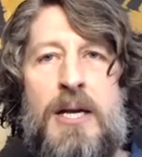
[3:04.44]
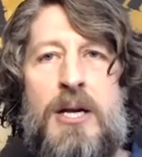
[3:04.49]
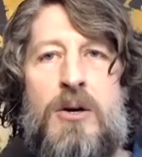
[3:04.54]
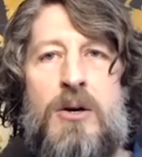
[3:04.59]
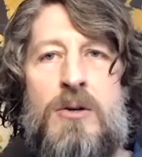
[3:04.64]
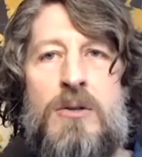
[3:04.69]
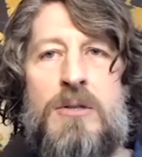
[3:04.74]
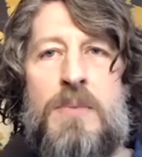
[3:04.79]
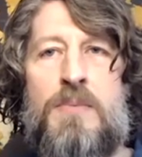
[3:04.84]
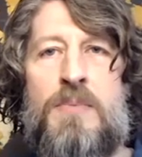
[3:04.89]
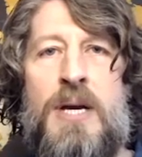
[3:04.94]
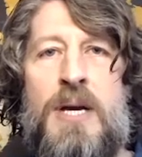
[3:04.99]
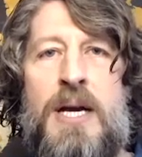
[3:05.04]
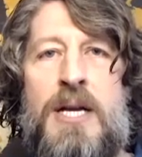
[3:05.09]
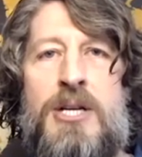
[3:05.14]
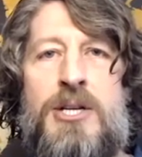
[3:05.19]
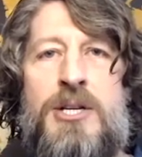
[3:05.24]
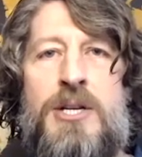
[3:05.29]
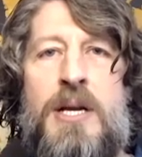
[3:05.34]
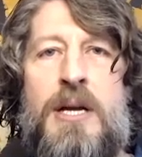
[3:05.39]
holds a P
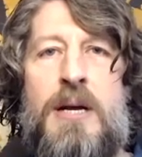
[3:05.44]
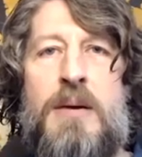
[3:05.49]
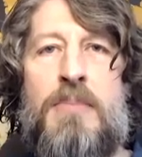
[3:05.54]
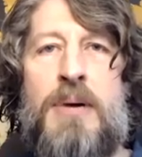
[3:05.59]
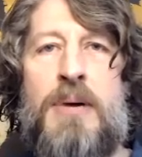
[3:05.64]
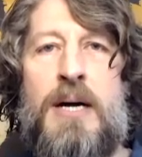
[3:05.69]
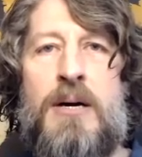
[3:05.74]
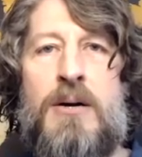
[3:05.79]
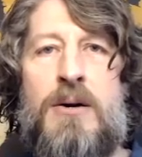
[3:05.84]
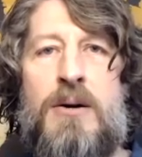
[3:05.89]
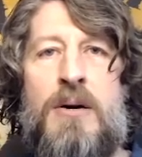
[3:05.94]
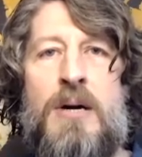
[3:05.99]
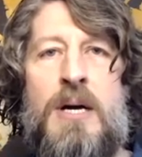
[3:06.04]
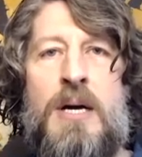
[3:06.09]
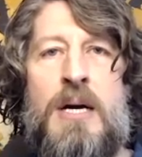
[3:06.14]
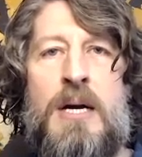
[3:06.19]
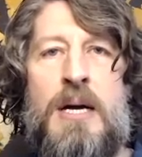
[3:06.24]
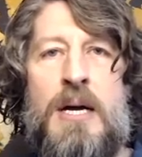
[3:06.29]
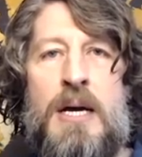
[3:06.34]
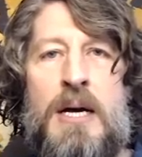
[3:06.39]
H D in
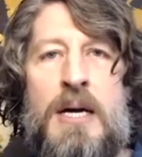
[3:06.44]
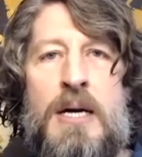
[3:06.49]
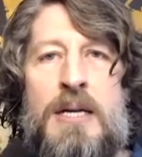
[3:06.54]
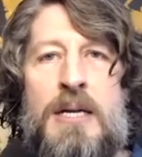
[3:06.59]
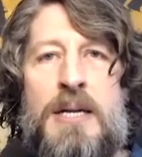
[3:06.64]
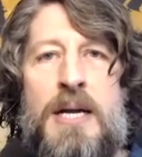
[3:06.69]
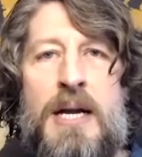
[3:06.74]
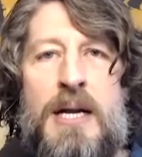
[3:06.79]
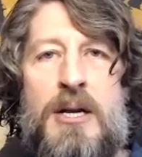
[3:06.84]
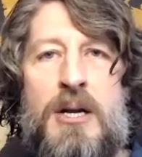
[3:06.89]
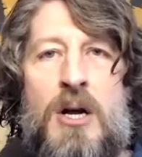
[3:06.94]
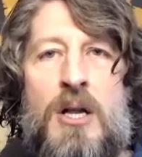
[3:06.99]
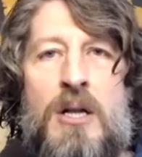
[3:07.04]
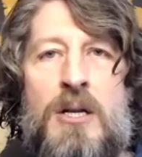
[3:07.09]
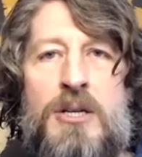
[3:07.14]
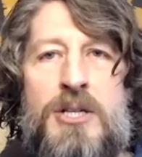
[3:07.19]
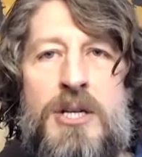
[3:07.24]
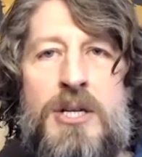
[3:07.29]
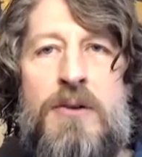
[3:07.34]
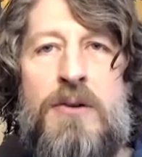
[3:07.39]

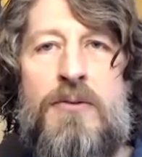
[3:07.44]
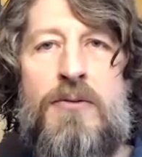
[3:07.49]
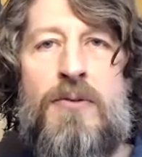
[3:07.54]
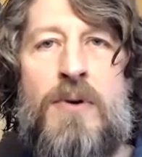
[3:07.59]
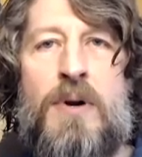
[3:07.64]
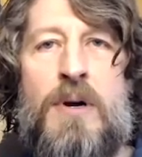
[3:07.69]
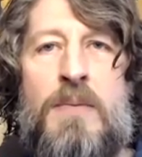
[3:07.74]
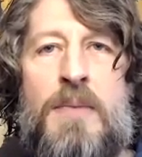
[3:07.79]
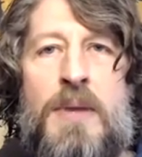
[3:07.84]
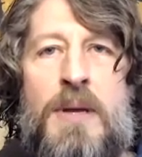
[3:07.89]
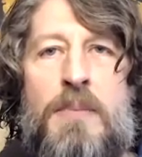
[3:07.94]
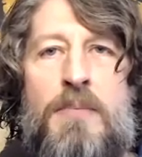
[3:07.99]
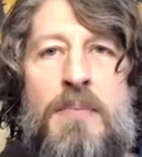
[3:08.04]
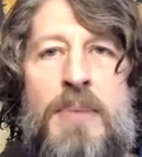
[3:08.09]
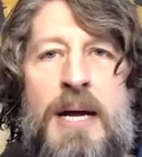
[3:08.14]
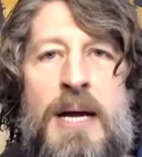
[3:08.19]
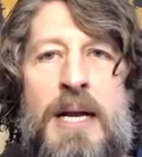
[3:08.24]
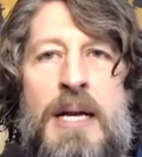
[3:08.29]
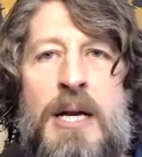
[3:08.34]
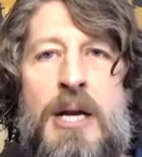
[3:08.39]
biotechnology from the
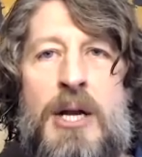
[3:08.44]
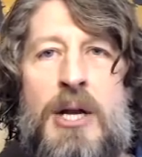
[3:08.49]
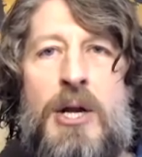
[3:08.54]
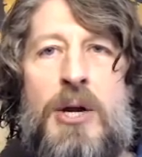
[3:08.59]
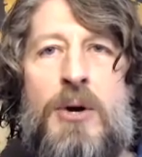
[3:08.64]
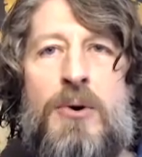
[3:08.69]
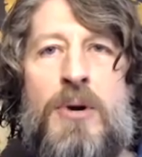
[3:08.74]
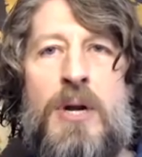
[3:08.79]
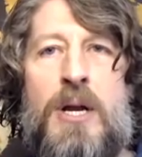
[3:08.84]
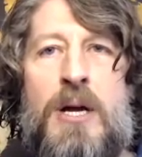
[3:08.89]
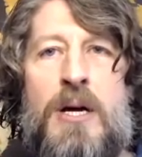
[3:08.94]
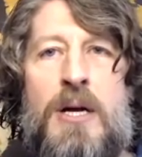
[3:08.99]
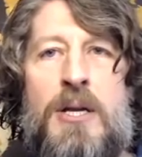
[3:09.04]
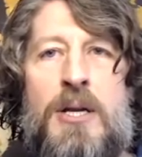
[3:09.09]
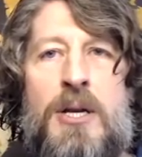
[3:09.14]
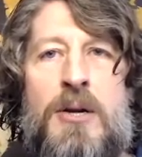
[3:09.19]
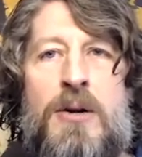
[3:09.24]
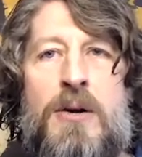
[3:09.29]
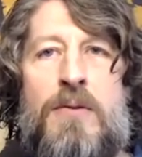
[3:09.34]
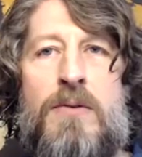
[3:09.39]

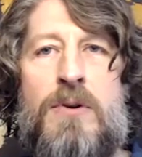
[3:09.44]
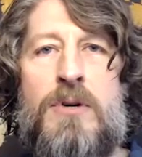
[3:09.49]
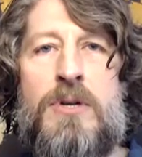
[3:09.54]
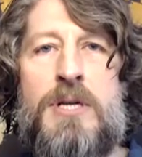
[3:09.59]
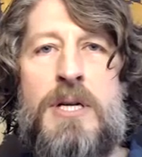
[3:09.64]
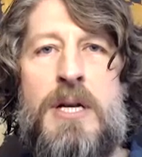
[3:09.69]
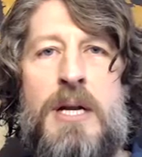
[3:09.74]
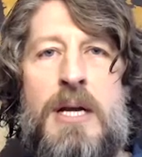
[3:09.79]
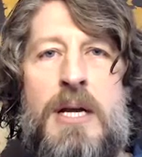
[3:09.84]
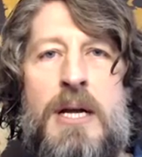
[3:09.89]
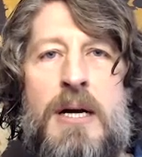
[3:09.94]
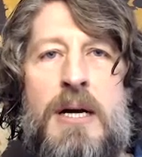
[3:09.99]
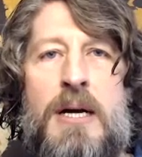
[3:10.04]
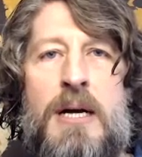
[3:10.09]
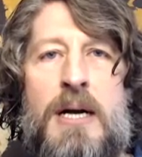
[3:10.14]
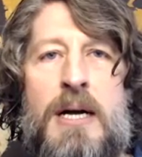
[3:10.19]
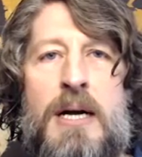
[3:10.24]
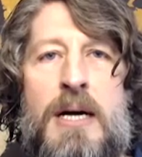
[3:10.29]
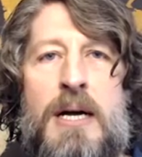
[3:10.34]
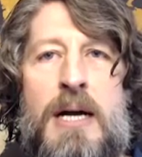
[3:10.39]
Ben-Gurion University,
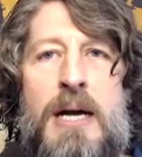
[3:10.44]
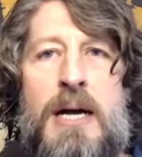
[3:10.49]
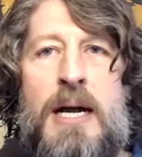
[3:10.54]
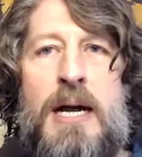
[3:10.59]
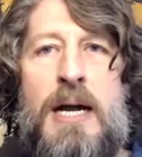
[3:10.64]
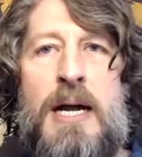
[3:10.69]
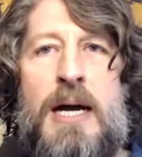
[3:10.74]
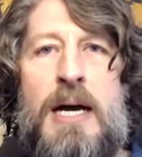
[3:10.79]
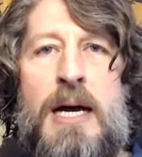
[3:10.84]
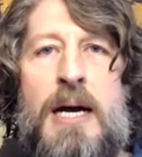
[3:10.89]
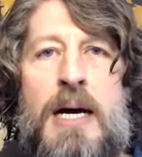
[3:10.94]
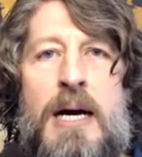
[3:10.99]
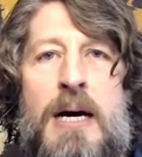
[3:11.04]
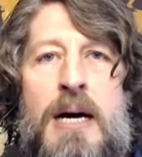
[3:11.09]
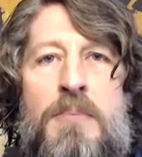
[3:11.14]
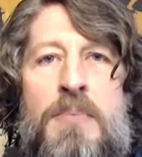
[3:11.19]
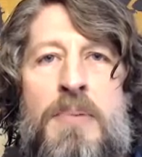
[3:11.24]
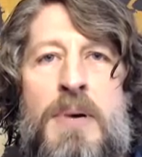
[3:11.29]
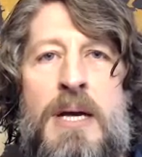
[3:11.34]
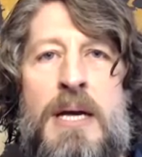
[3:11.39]
uh, a
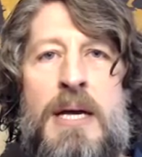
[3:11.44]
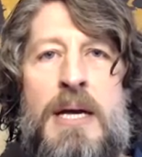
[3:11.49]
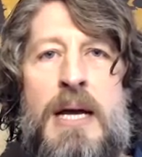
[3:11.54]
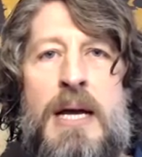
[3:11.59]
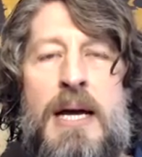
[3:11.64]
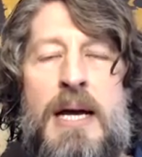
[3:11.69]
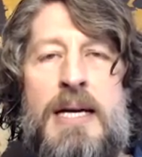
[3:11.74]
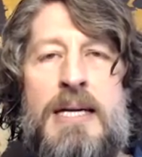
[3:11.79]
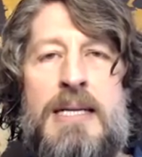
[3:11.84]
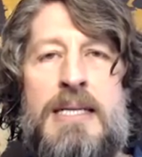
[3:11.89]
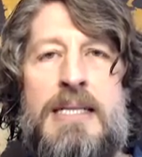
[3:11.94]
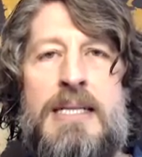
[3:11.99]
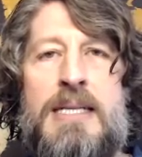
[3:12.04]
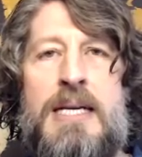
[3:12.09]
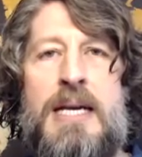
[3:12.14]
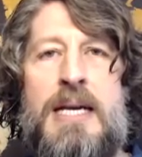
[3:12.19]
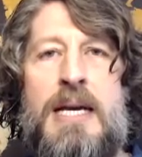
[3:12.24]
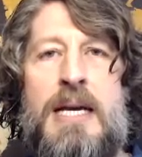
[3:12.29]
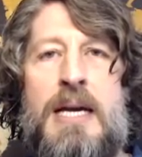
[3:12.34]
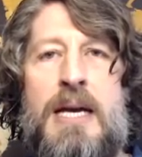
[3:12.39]
B S
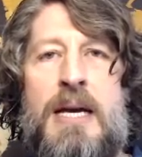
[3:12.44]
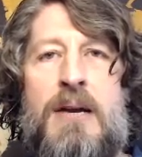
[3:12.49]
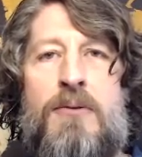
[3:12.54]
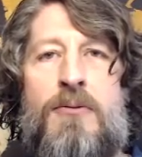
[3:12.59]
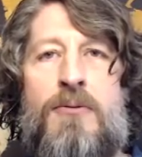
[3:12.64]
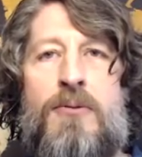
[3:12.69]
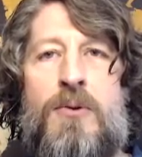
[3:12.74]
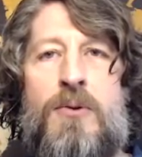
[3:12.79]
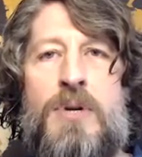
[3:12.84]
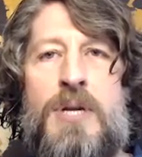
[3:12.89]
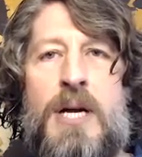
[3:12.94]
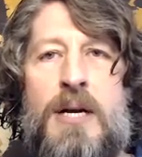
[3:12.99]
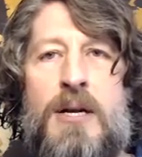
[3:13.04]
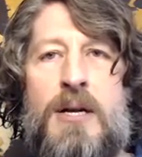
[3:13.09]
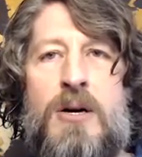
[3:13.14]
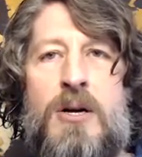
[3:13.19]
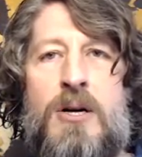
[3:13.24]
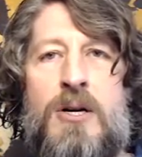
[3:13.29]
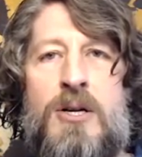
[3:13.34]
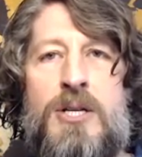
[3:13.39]
C in food
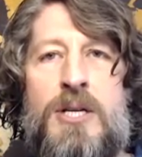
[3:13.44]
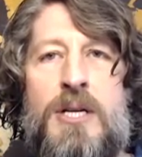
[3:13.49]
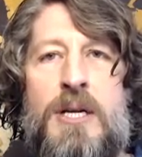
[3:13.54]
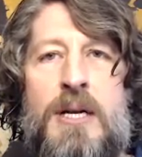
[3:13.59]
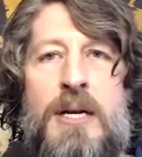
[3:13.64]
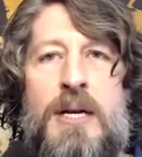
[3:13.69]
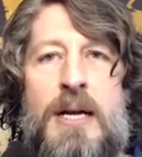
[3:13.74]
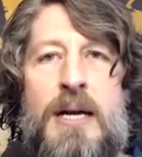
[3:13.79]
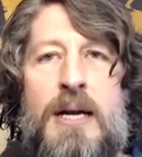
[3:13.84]
technology